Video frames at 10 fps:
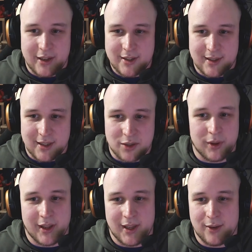That's
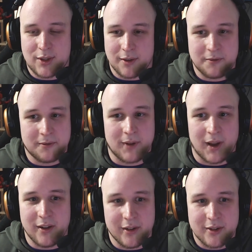what they use to
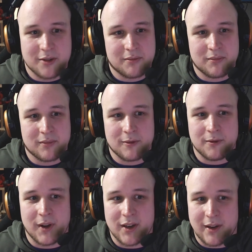fund
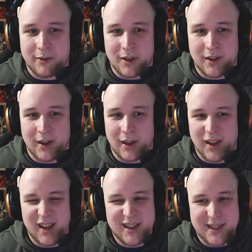everything.
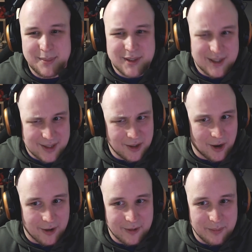Except it's
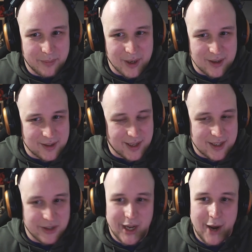not, because
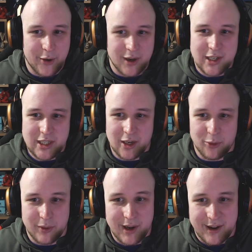that's not how an
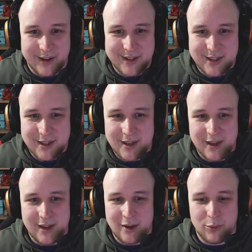ICO works.
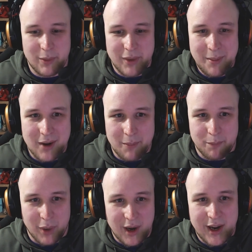When people are
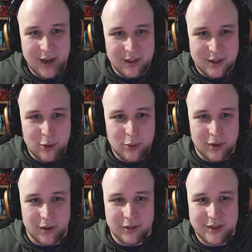buying the
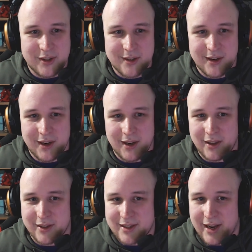tokens
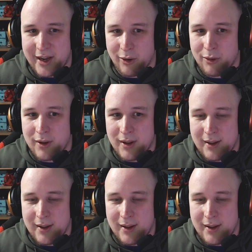in the sale,